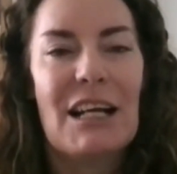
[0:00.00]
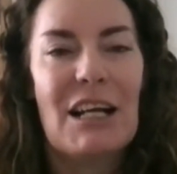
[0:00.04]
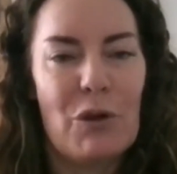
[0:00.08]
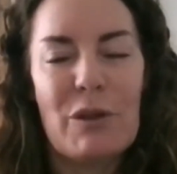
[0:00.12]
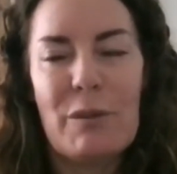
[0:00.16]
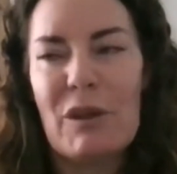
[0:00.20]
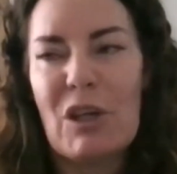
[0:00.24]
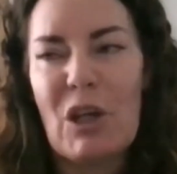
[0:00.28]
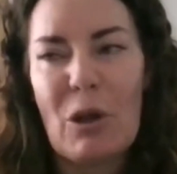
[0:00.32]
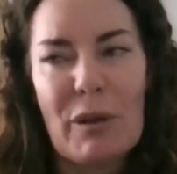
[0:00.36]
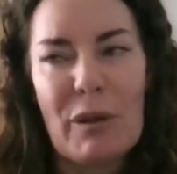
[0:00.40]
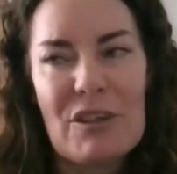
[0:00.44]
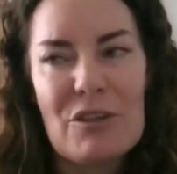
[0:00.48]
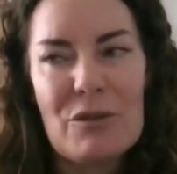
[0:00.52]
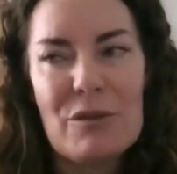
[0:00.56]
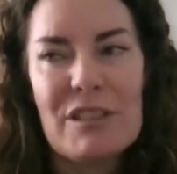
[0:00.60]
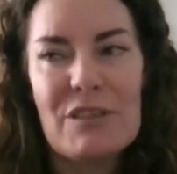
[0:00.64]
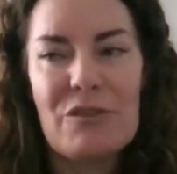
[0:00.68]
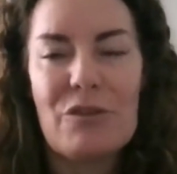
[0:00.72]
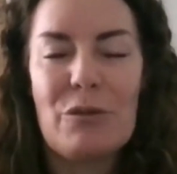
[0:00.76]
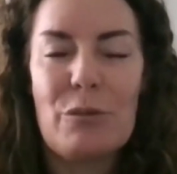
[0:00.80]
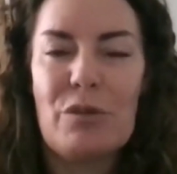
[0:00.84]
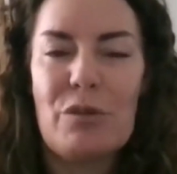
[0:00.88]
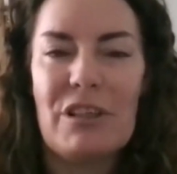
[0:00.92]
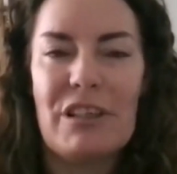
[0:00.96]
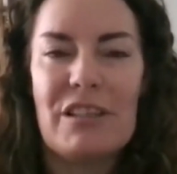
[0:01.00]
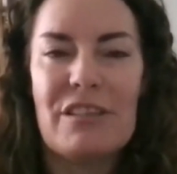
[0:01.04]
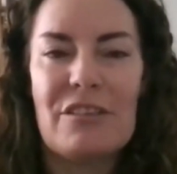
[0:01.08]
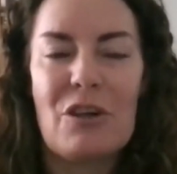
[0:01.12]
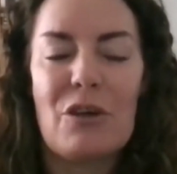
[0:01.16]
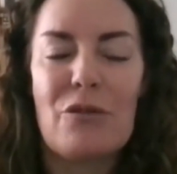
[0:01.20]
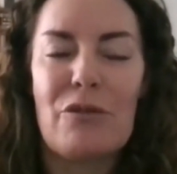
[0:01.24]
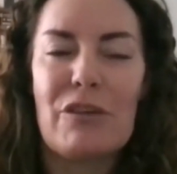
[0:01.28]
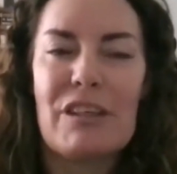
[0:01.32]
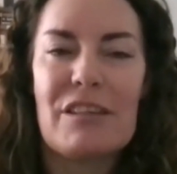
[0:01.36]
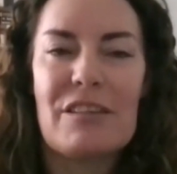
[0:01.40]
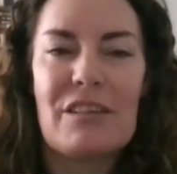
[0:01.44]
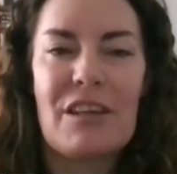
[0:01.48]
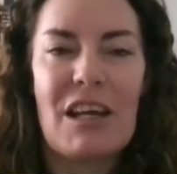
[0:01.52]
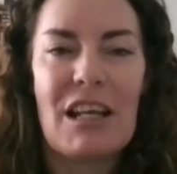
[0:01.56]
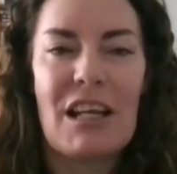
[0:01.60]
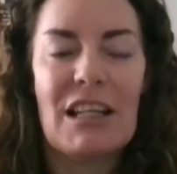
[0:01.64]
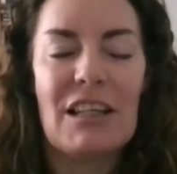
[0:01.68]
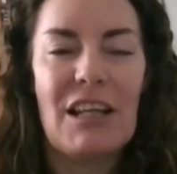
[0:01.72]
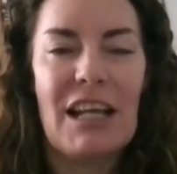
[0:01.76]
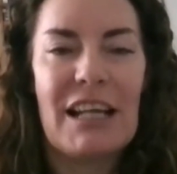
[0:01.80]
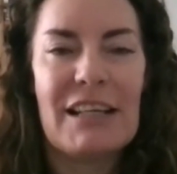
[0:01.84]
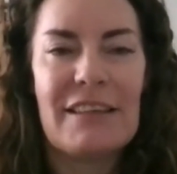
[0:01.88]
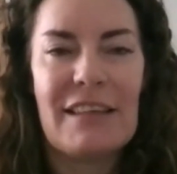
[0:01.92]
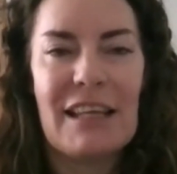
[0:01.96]
Or you would go into a different press conference, and kind
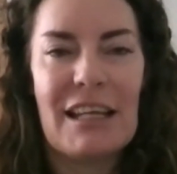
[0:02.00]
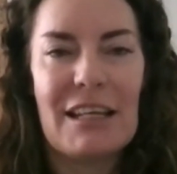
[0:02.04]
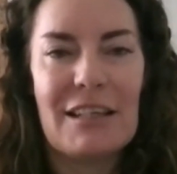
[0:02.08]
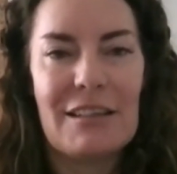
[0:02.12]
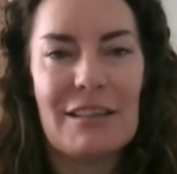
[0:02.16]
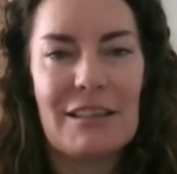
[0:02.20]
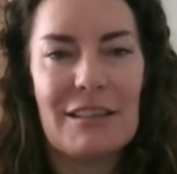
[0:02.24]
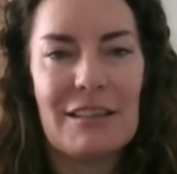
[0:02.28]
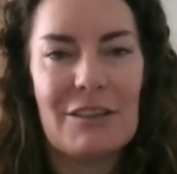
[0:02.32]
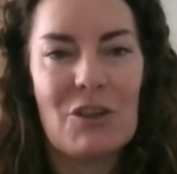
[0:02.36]
of like that.